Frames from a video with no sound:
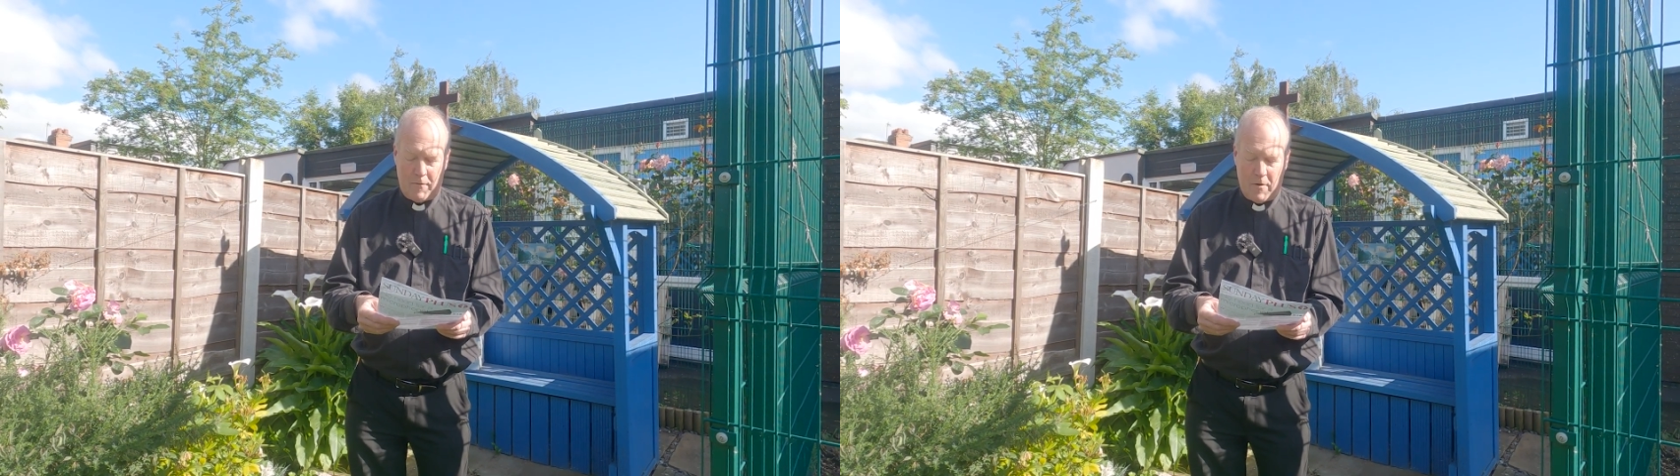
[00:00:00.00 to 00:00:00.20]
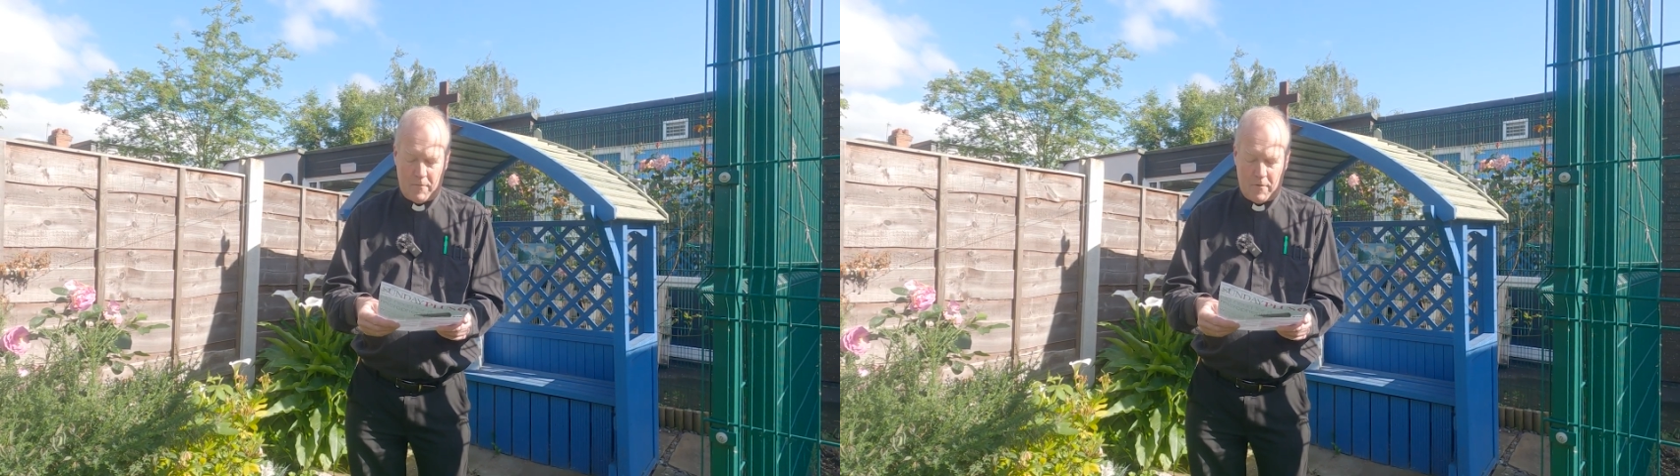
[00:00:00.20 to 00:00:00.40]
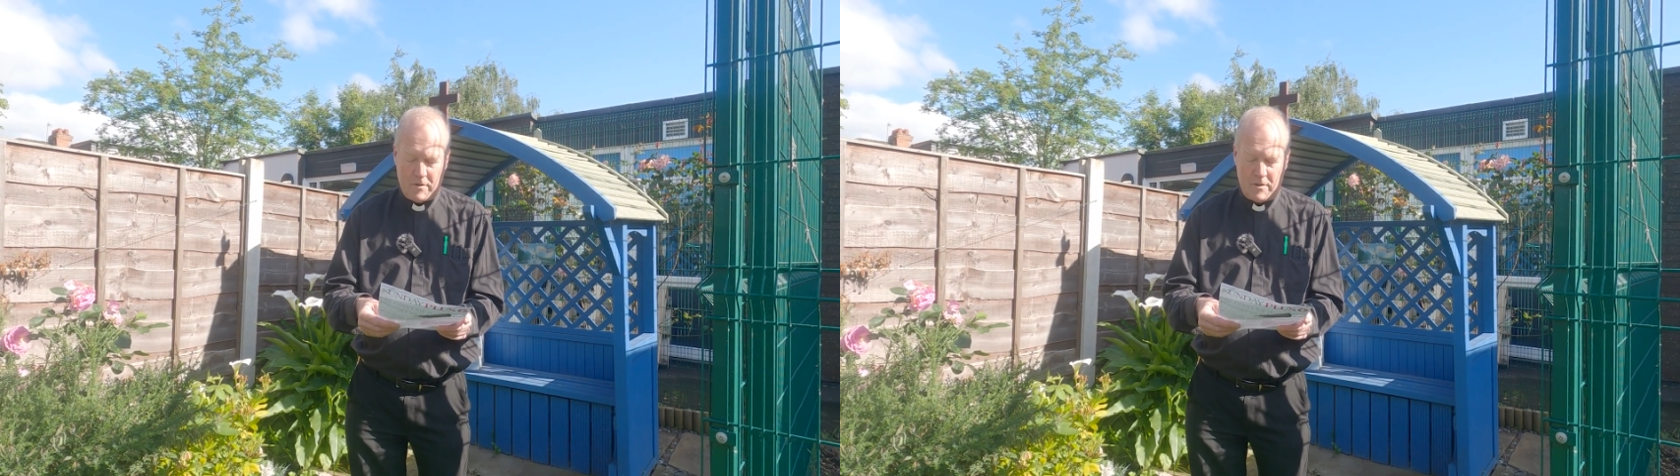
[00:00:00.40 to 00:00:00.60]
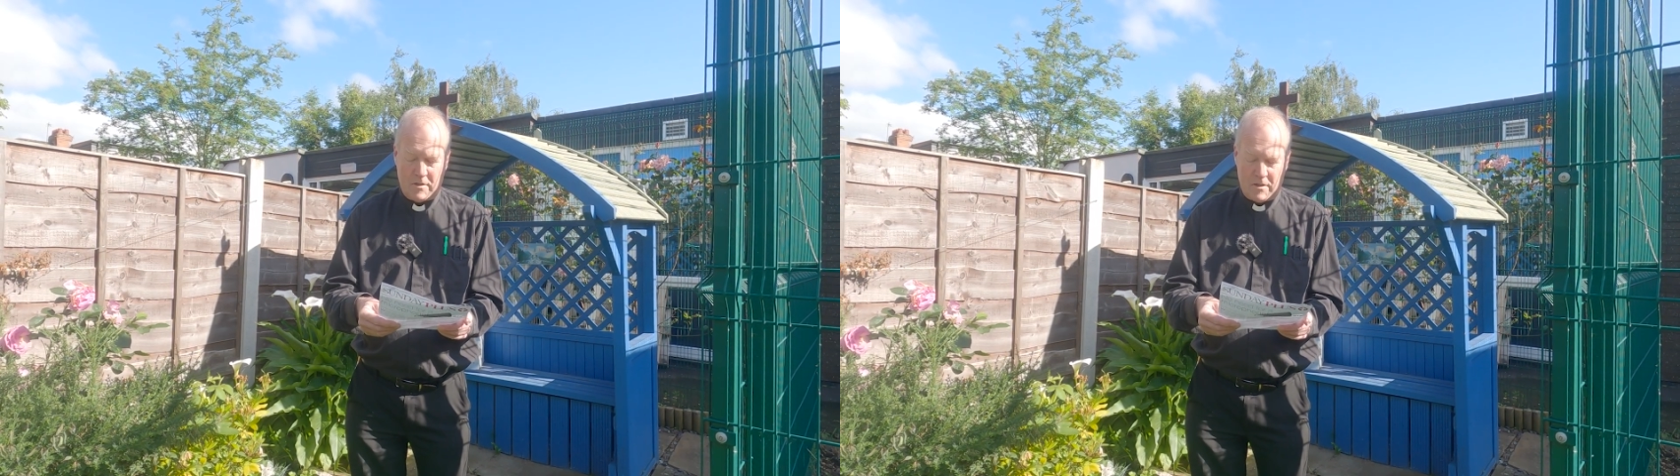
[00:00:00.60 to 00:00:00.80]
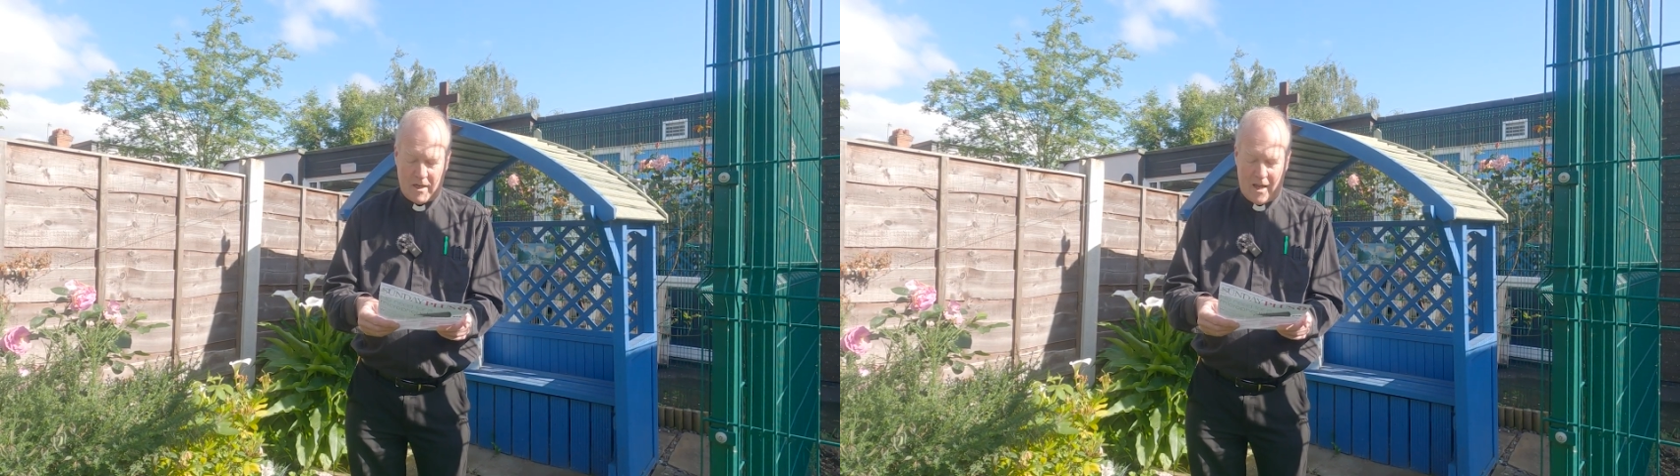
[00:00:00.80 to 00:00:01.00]
up for us, and
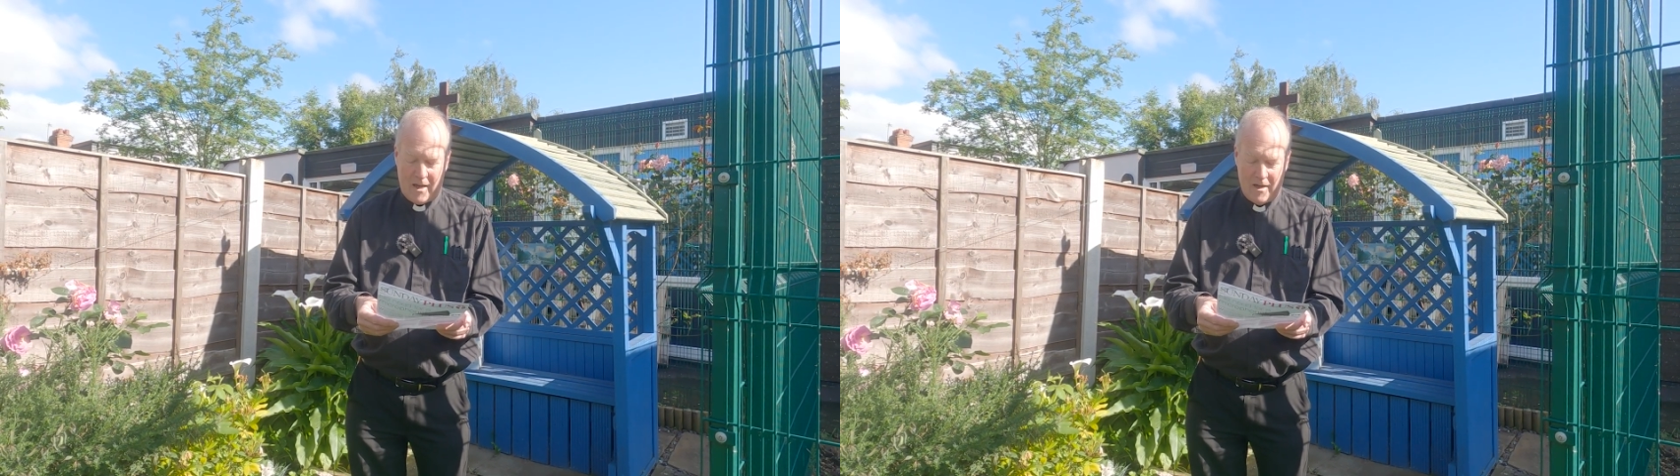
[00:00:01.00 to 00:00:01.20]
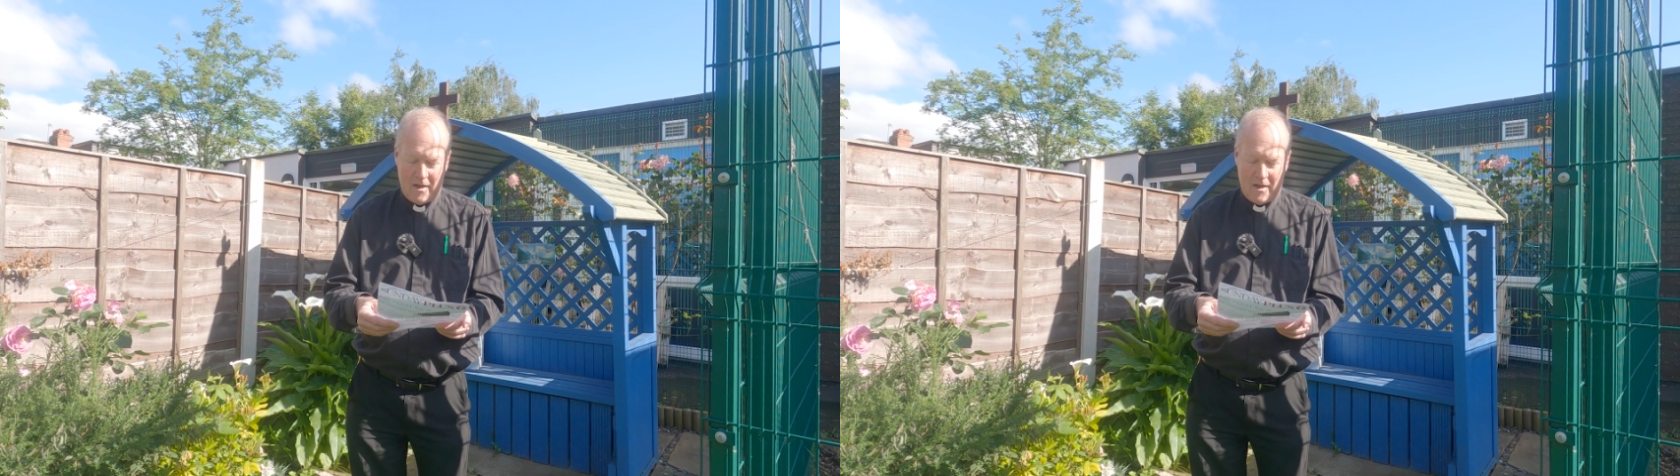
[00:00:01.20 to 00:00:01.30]
today